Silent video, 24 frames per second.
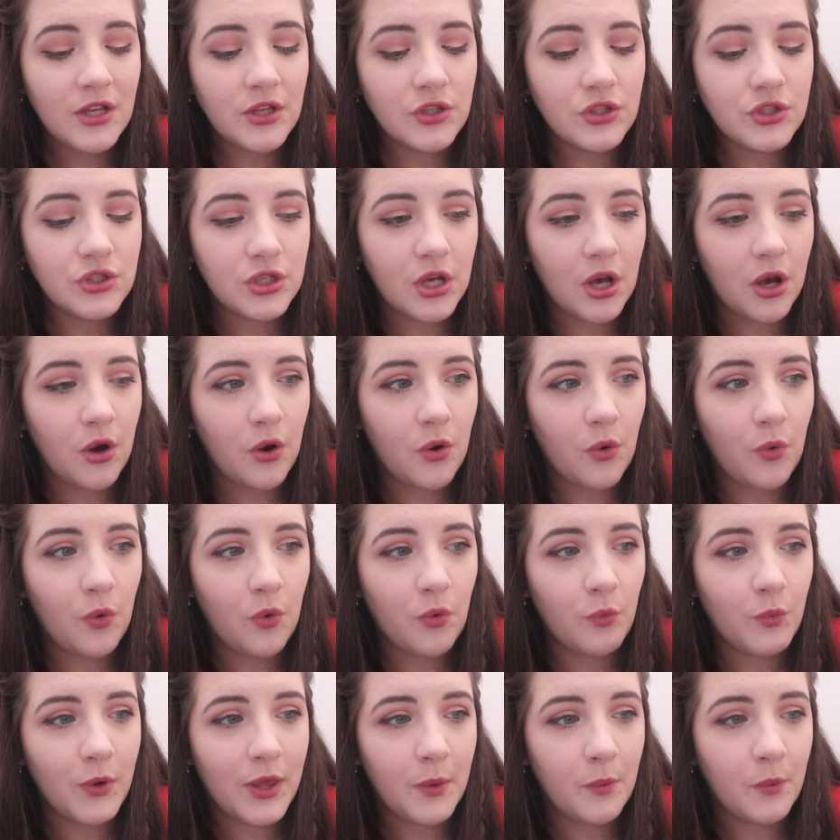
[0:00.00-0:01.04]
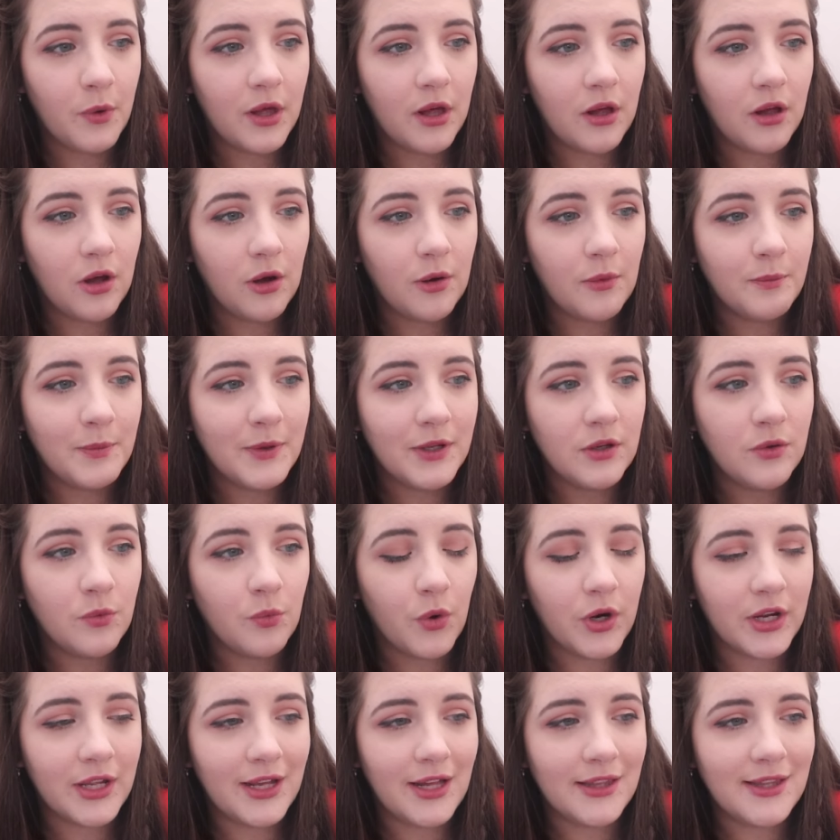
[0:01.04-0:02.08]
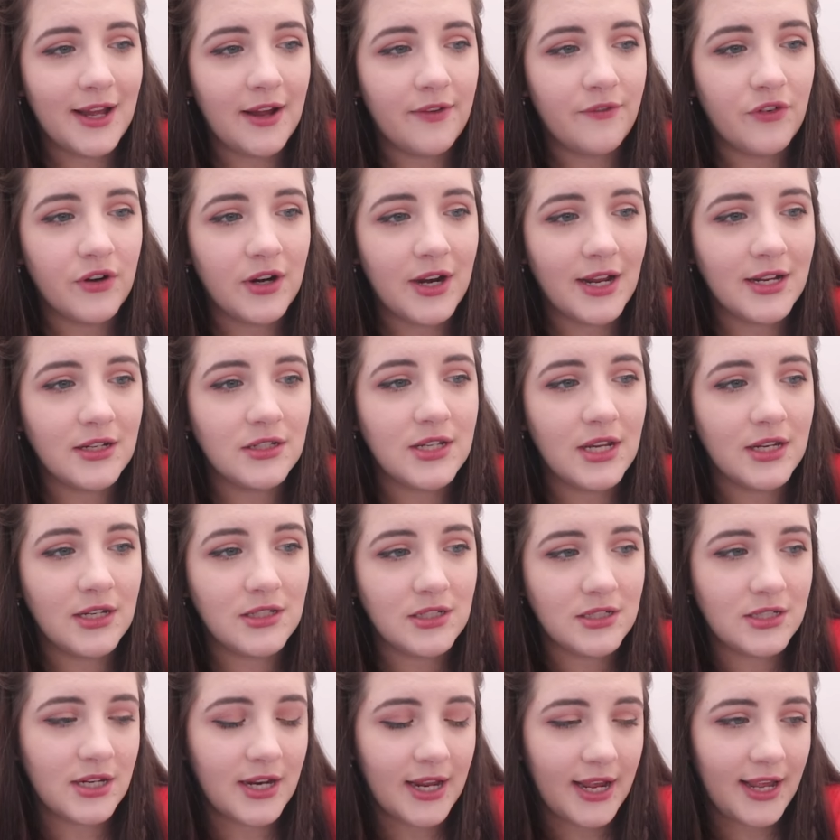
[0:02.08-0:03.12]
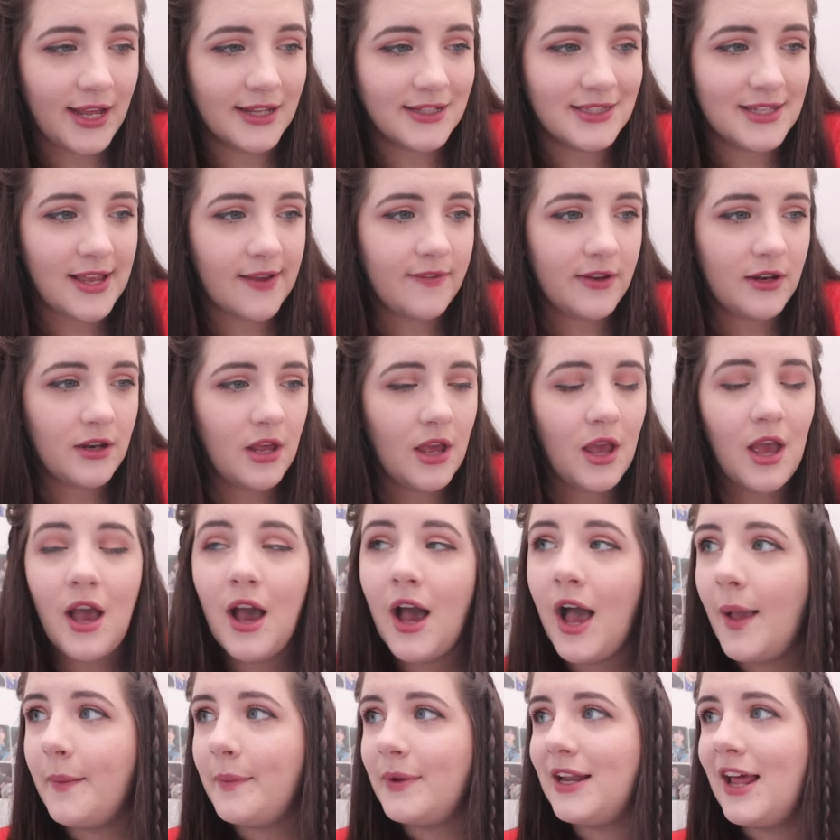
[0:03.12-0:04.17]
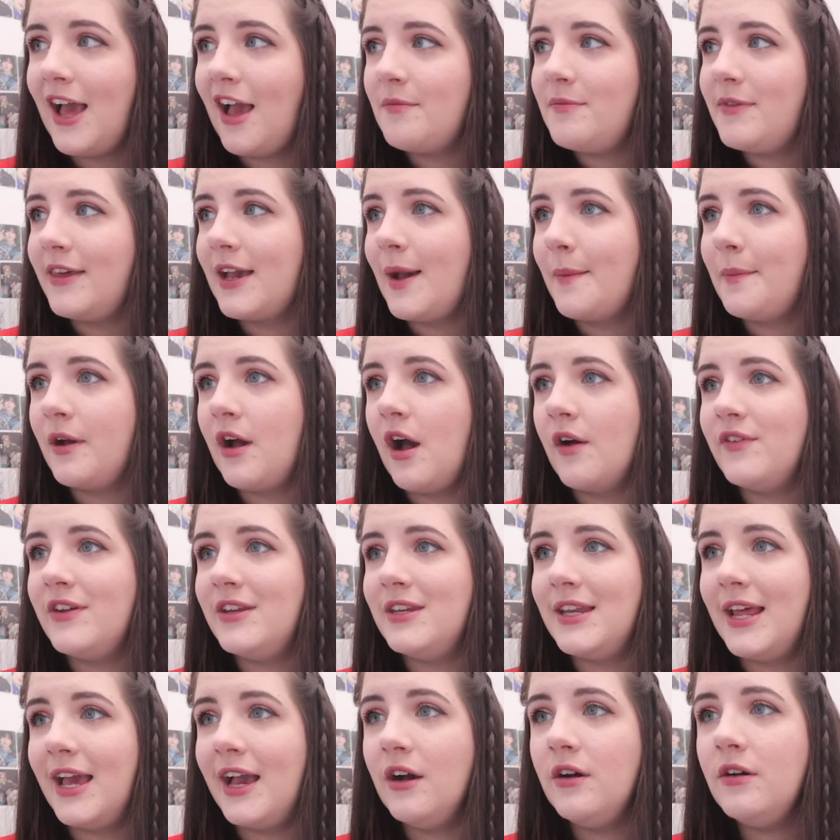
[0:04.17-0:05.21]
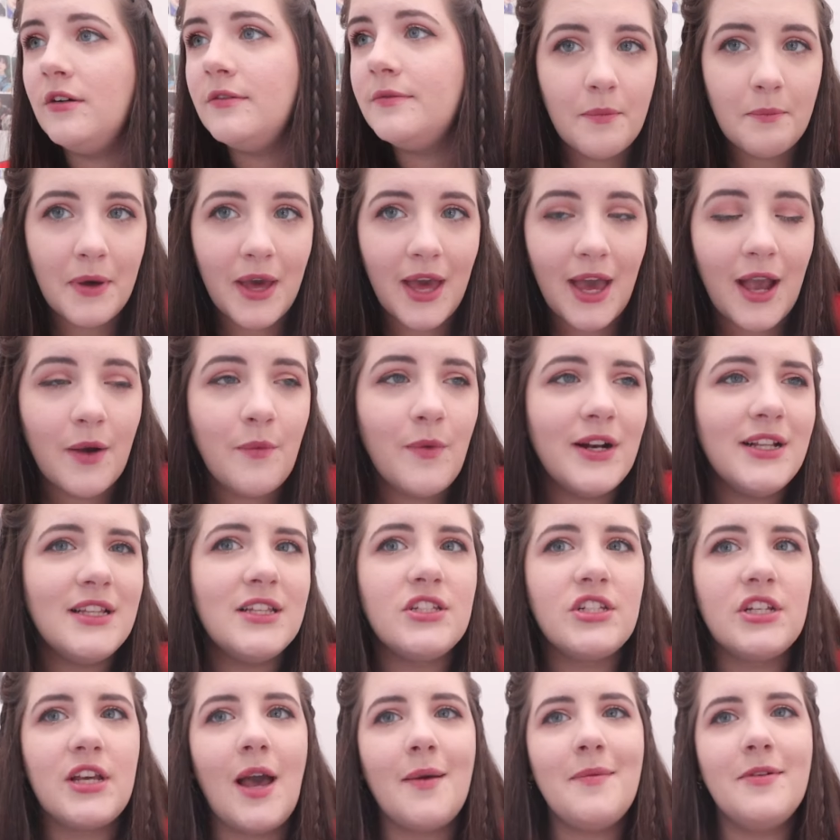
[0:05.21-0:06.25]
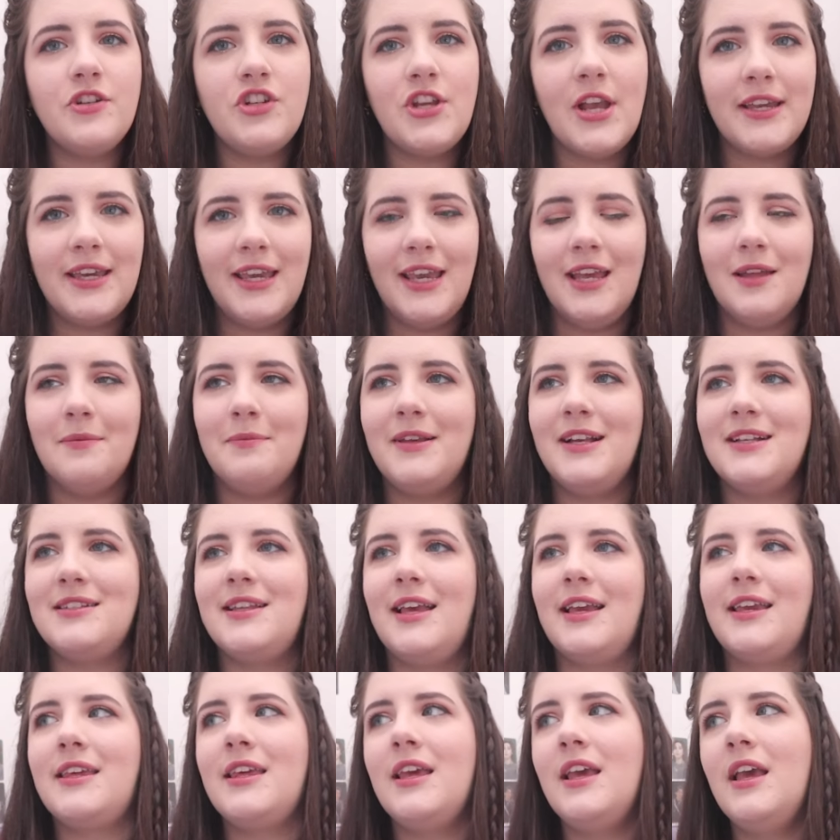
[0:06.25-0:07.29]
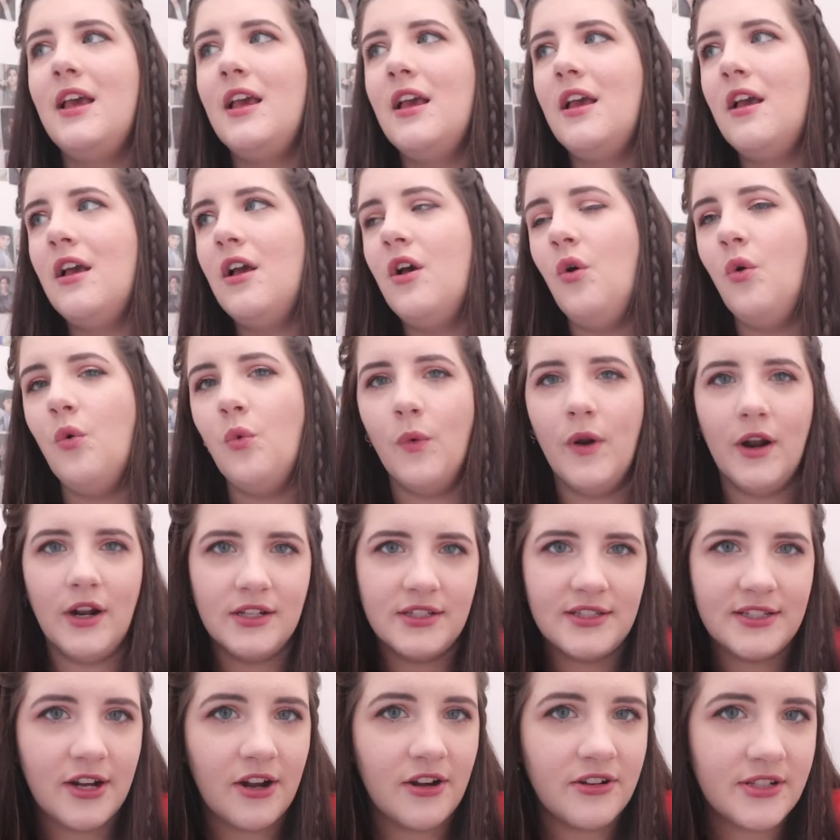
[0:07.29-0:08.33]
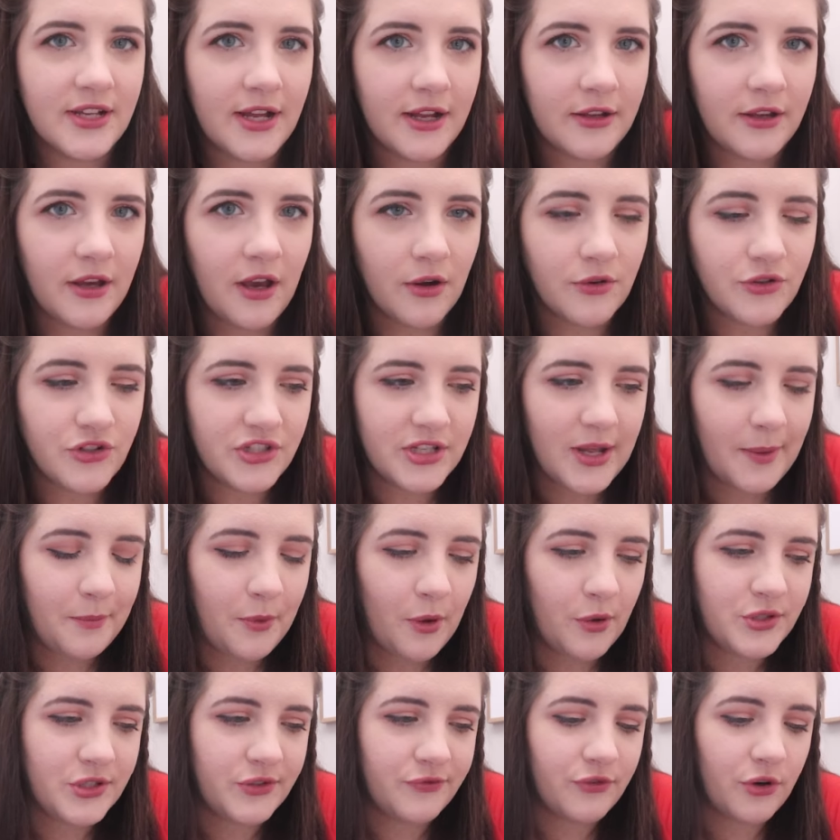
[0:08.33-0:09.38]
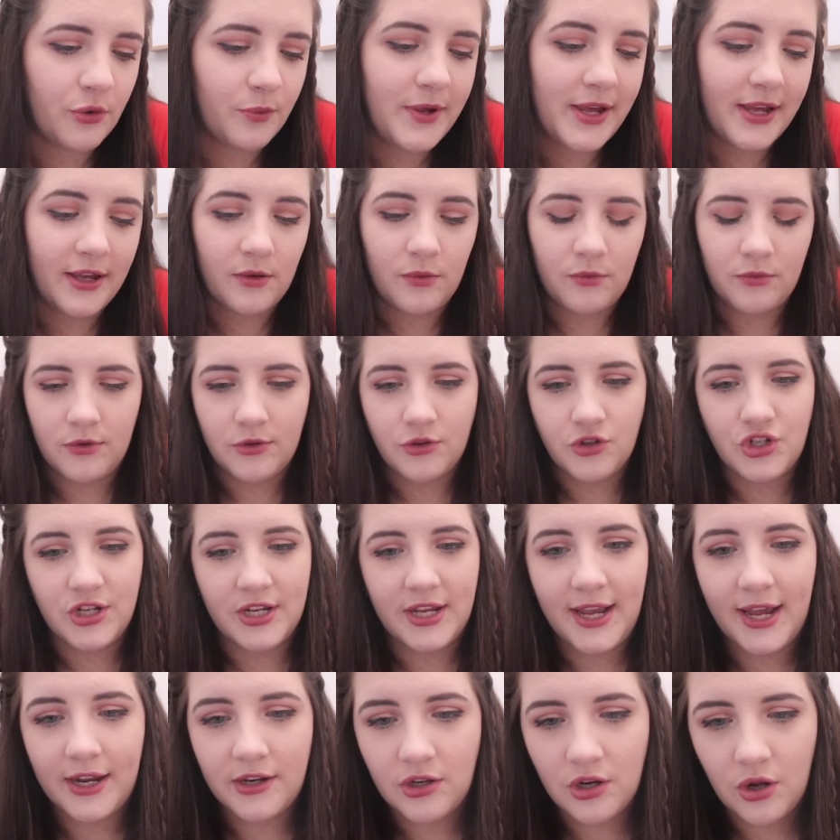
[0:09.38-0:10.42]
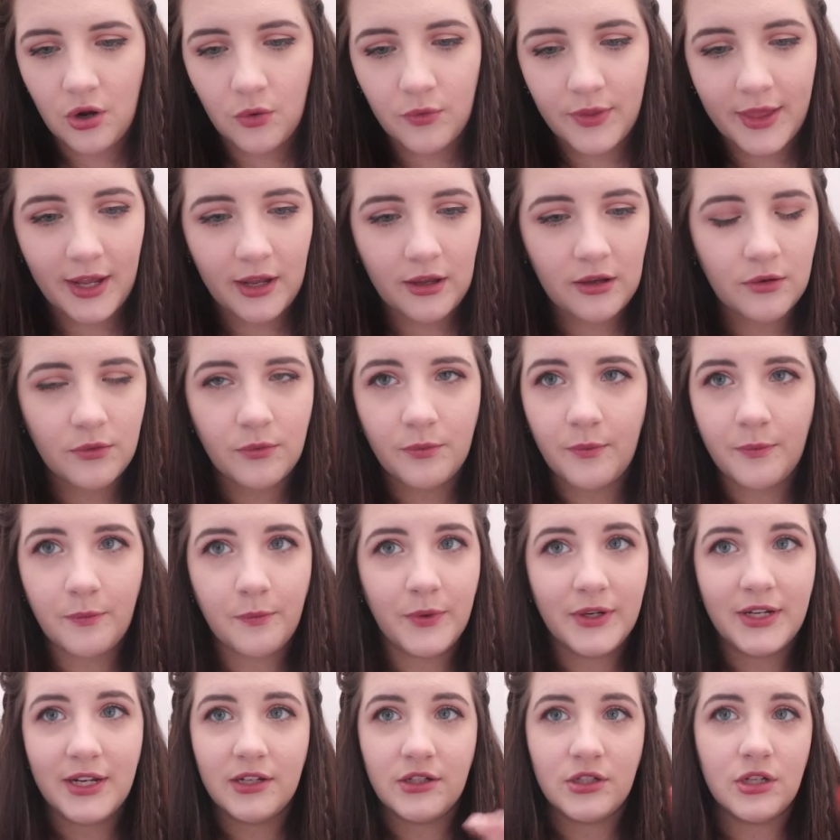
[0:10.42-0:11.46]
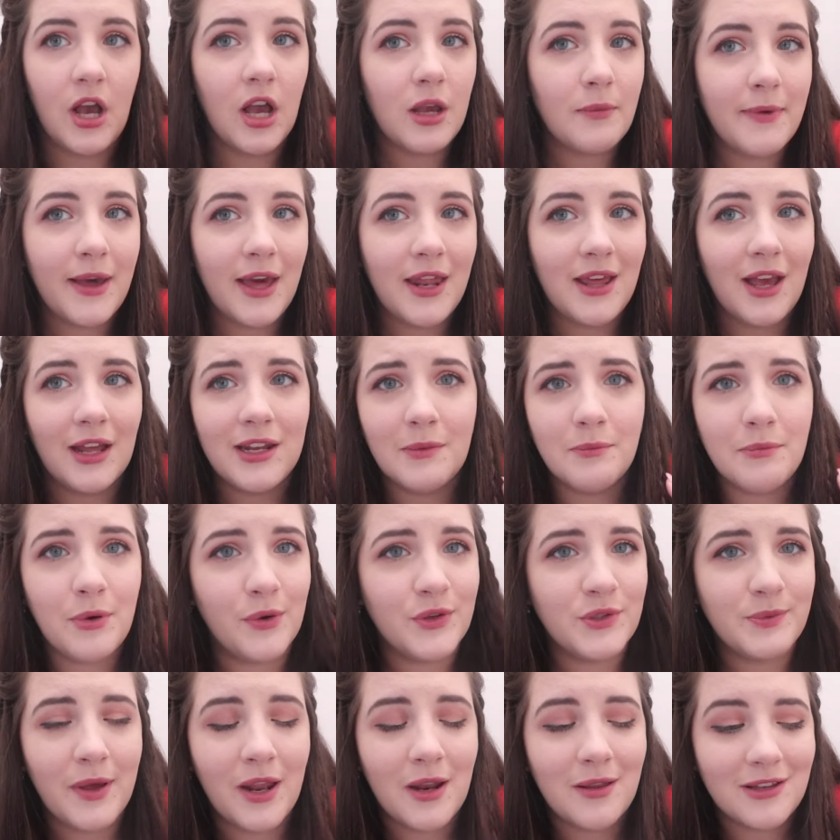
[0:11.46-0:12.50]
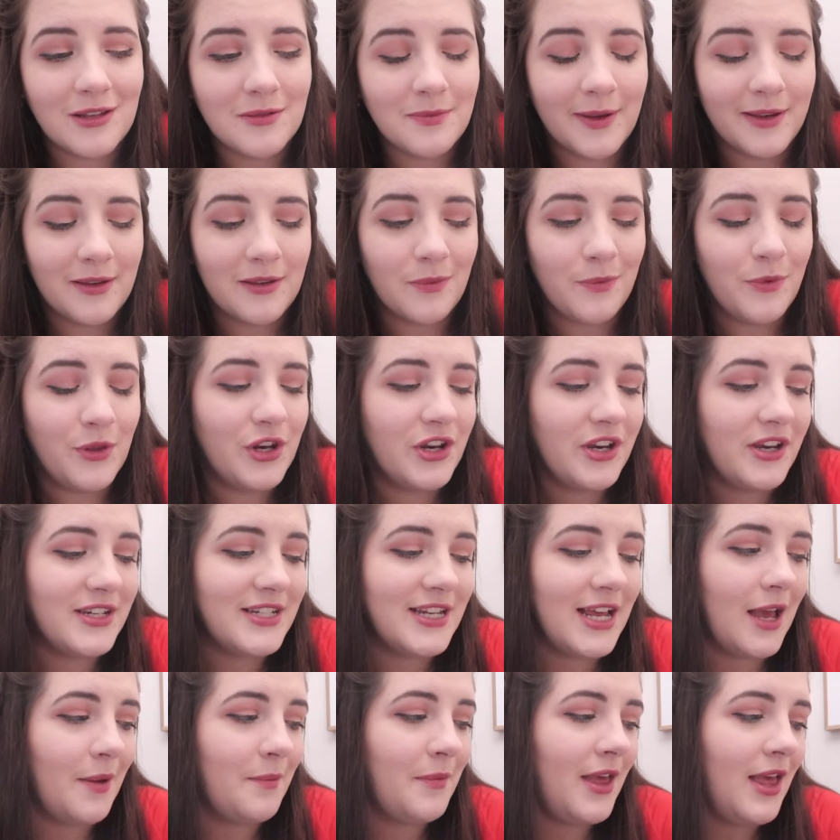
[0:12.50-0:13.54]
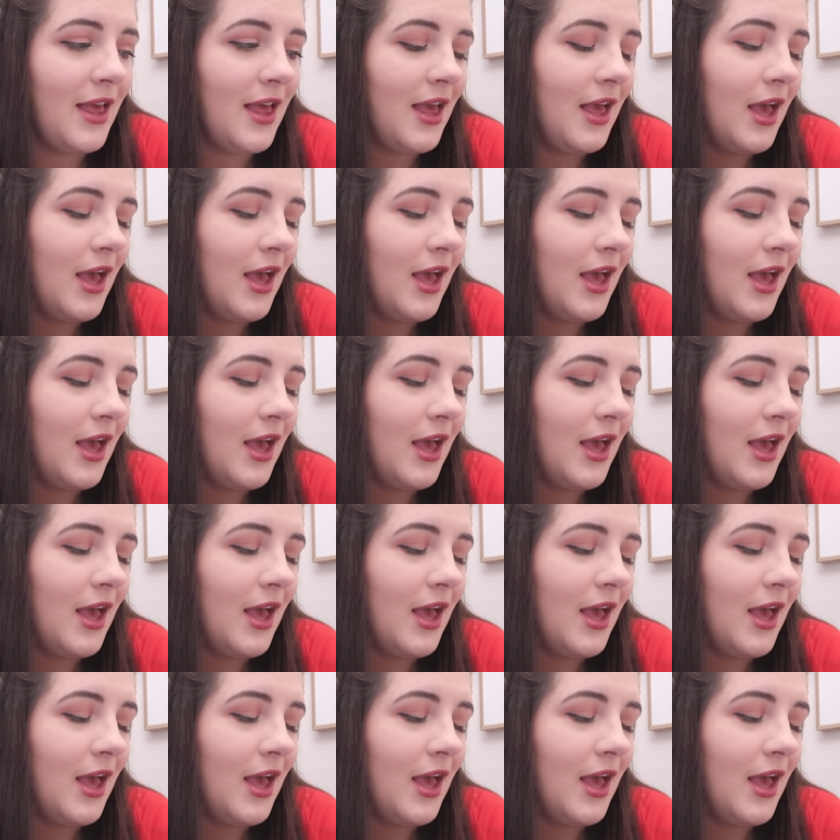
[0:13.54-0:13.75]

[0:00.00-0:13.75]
So we will be working on that for tonight at 7. I'm going to have me a cup of coffee now. But I wanted to just come and check in because, like, where did Sarah Sutton go? She stopped posting for a week. And she had no, like, we didn't talk about it. I didn't post about it because my community tab.